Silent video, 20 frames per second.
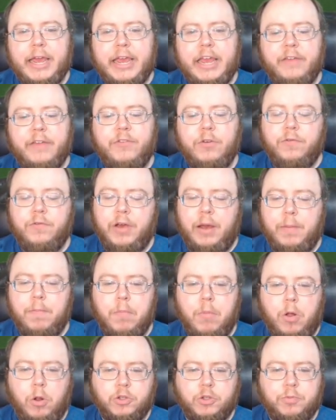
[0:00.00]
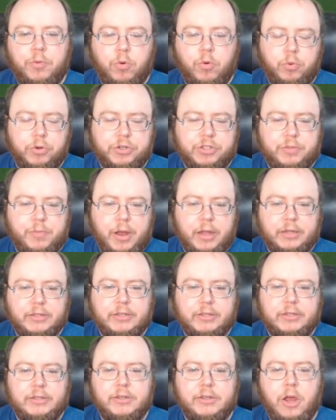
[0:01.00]
If you've got multiple
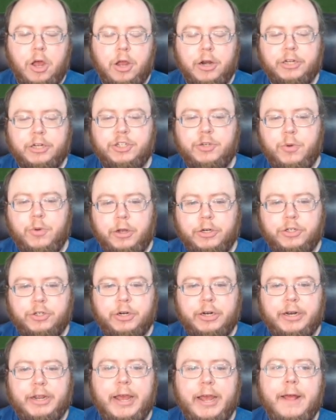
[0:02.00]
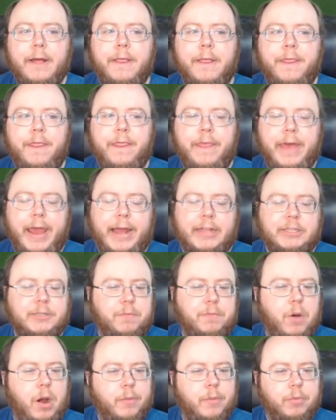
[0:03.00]
responses on a 200, that's
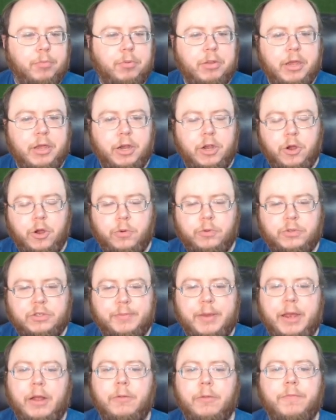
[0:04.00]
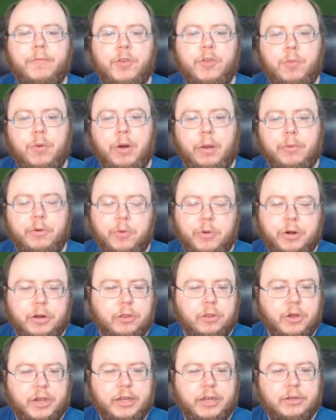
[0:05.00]
probably a code smell. You probably want to
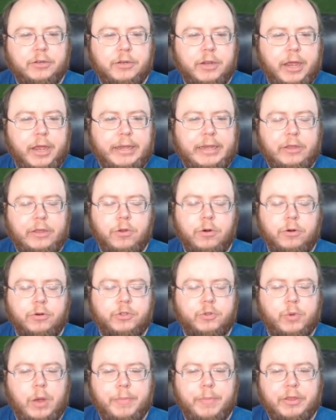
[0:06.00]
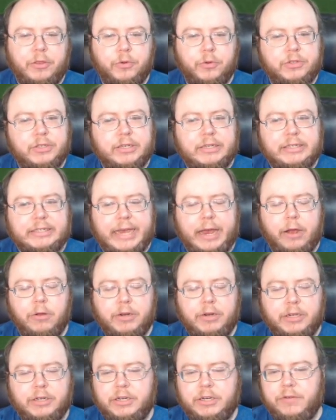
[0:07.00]
look at either swapping those things out
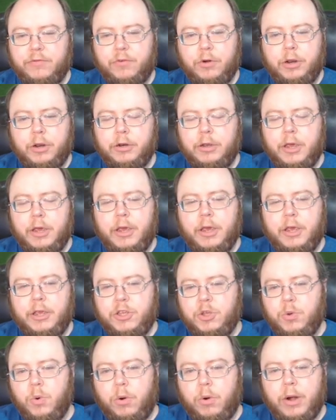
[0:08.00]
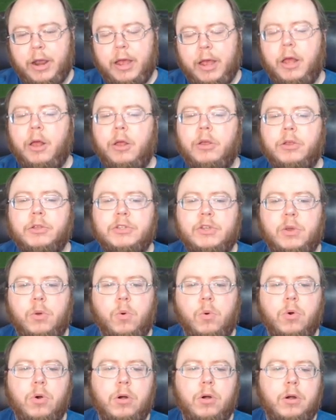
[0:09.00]
into different URLs
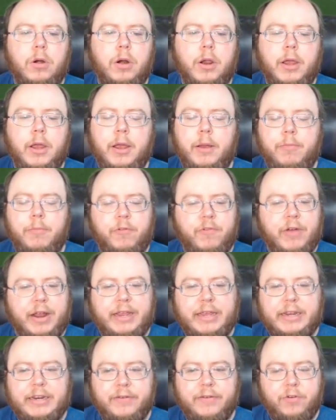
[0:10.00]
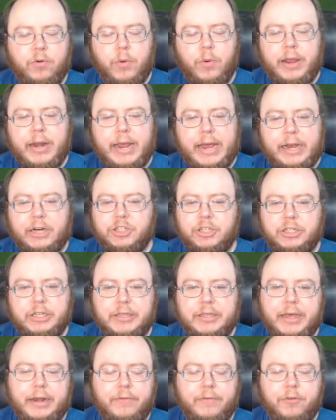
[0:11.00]
or providing a different way to actually get
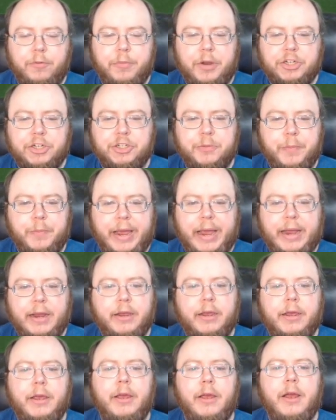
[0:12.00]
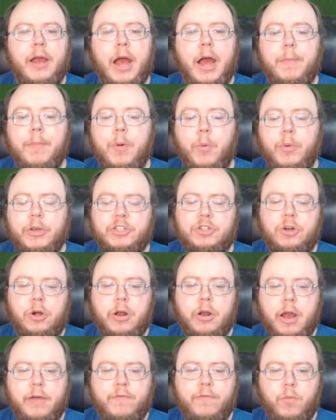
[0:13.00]
that information back. But we start
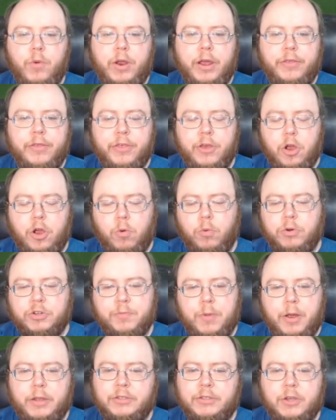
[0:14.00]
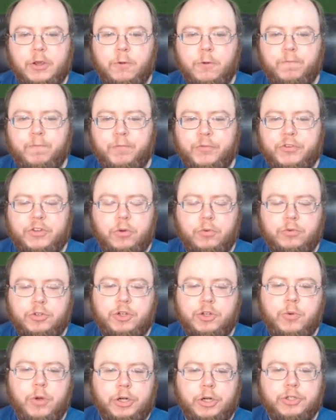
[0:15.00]
off with a response code. So
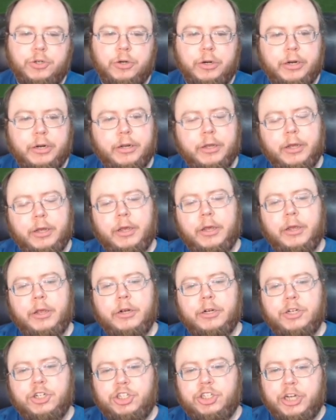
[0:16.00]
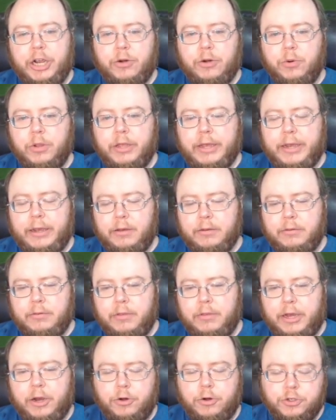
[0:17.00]
200, generally,
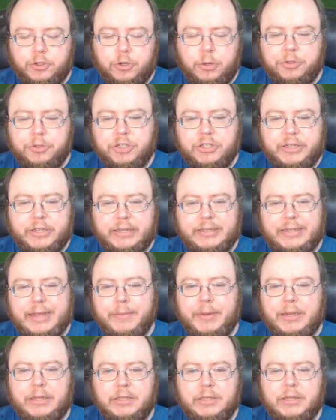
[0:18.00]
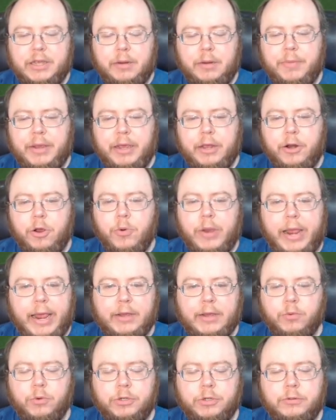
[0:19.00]
like our description says, that means it's going to be an
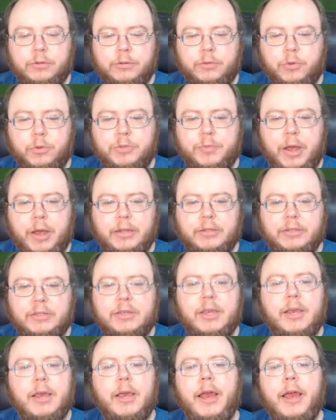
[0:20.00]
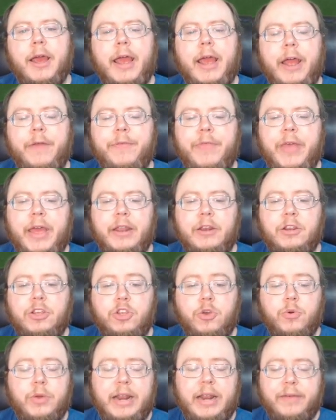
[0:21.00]
okay response. And then
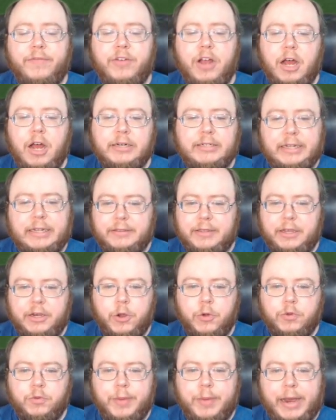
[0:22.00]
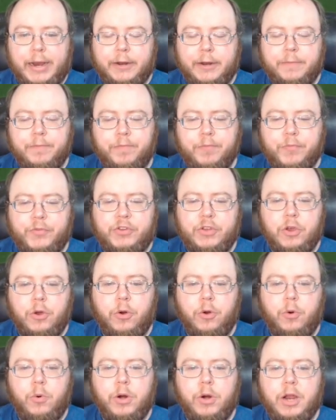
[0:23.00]
you can have content that goes back.
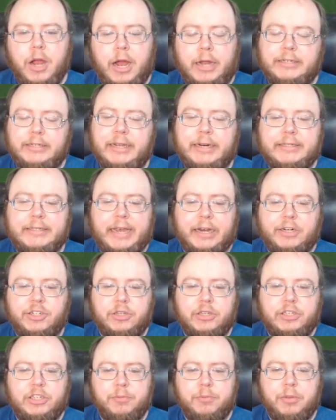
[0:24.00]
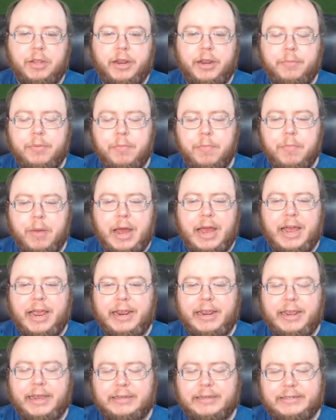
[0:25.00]
So content is actually split up by
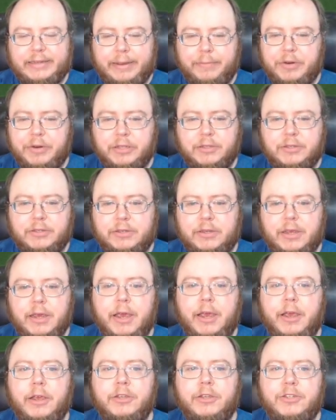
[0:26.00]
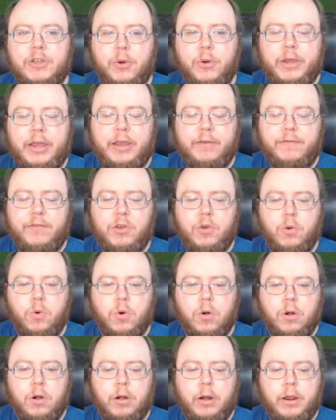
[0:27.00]
acceptance. So if
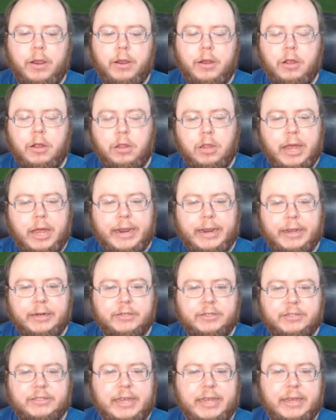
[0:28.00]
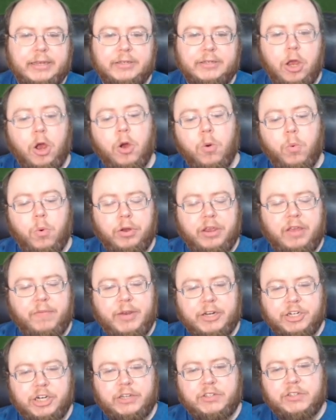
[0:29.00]
your client says, oh, well, give
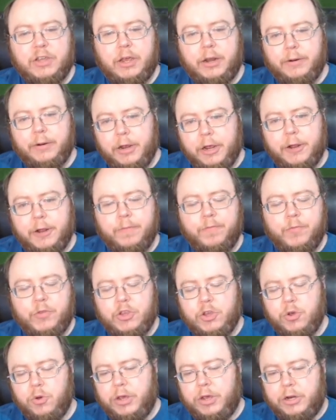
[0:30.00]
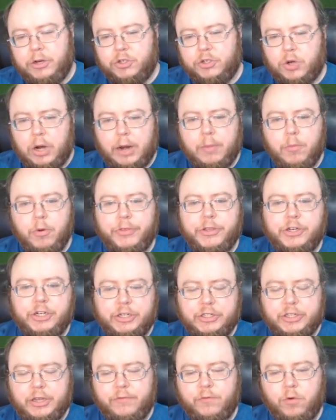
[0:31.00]
me JSON, you can describe what the
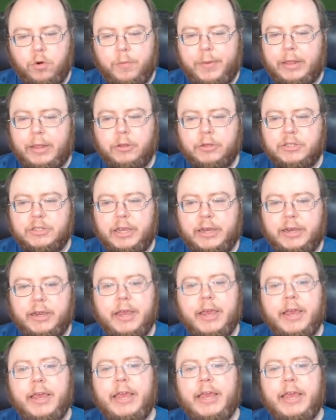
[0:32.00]
JSON format looks like.